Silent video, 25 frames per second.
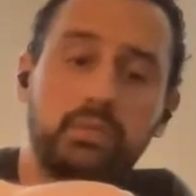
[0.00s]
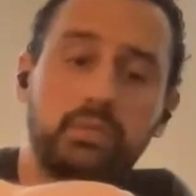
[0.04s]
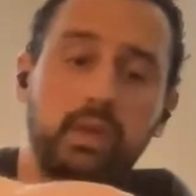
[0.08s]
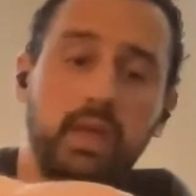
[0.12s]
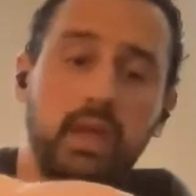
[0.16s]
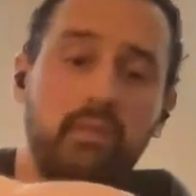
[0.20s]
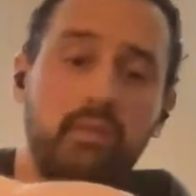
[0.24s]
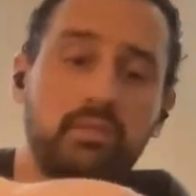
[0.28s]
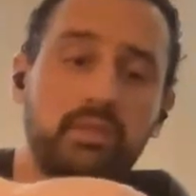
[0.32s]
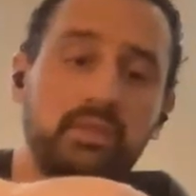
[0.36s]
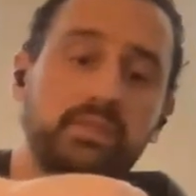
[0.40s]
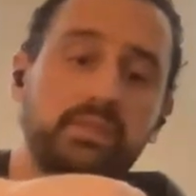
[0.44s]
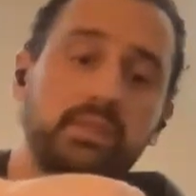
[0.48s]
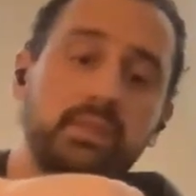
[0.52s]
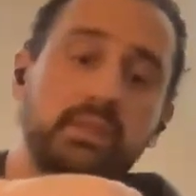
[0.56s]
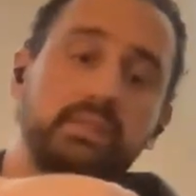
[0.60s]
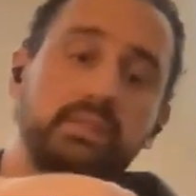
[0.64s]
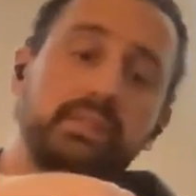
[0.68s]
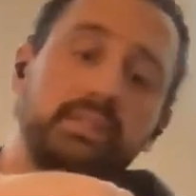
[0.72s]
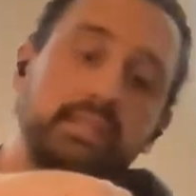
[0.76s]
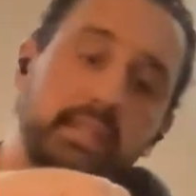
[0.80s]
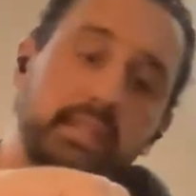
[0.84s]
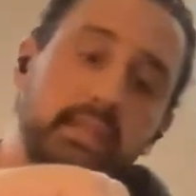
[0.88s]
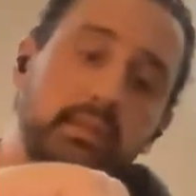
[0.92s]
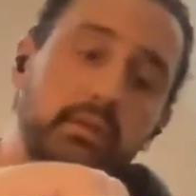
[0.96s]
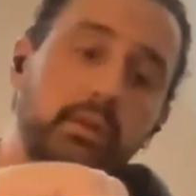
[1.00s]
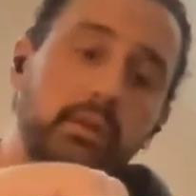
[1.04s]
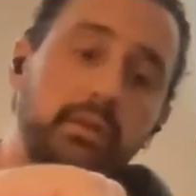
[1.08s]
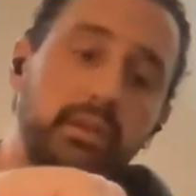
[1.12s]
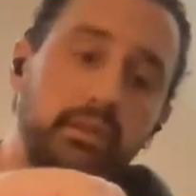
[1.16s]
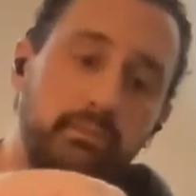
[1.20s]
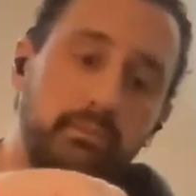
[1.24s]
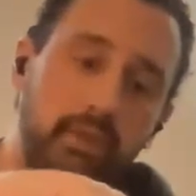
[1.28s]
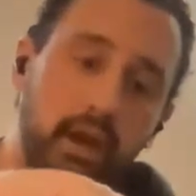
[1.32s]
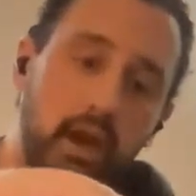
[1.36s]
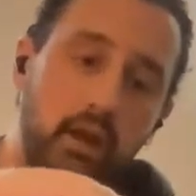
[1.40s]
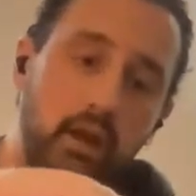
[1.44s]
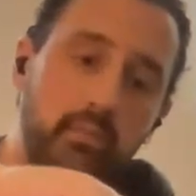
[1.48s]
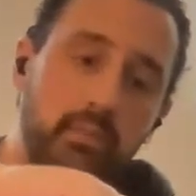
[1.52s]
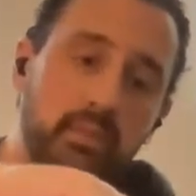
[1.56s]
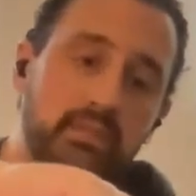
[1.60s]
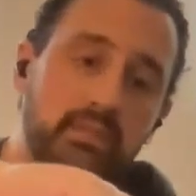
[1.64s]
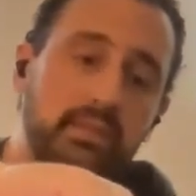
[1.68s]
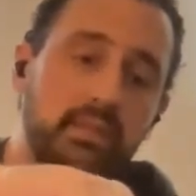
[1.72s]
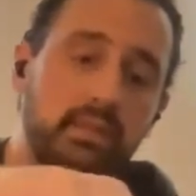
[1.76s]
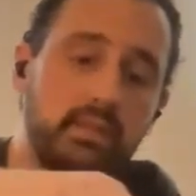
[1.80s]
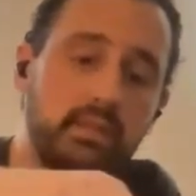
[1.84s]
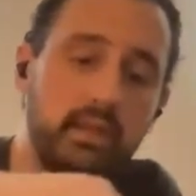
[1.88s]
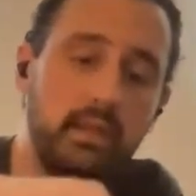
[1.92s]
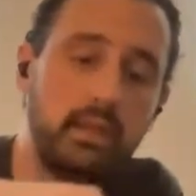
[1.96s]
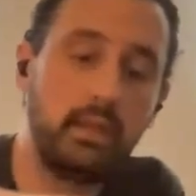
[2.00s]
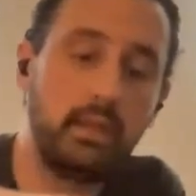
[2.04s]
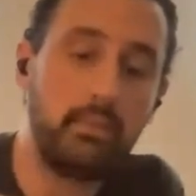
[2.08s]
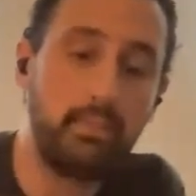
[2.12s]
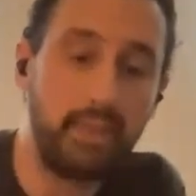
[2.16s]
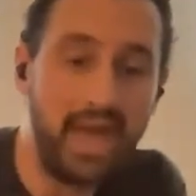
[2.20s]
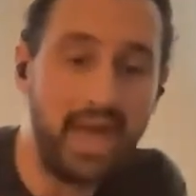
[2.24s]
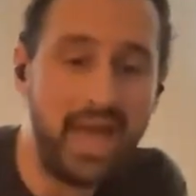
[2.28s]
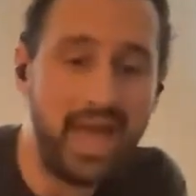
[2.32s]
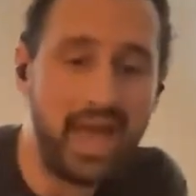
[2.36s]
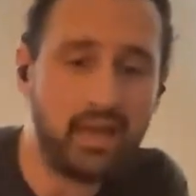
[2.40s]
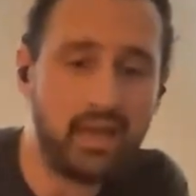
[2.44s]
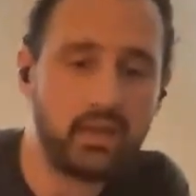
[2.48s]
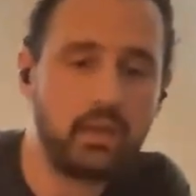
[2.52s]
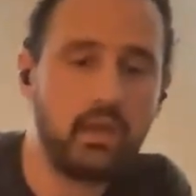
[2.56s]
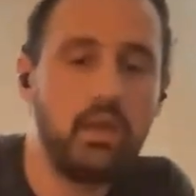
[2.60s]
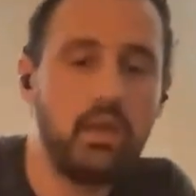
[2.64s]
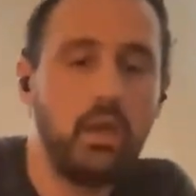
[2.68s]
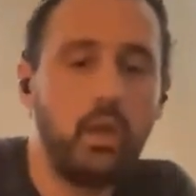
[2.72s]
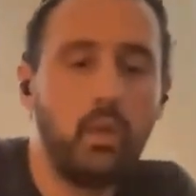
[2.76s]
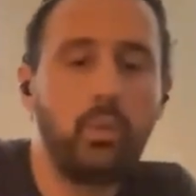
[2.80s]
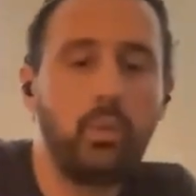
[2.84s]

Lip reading: we have this in a sealed environment, in a bag,